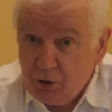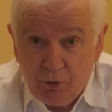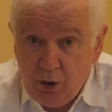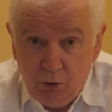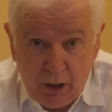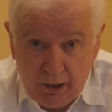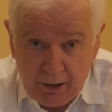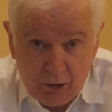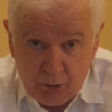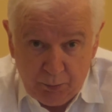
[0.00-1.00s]
no
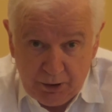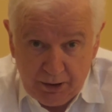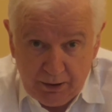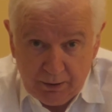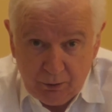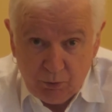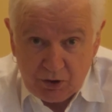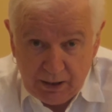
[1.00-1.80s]
IRB was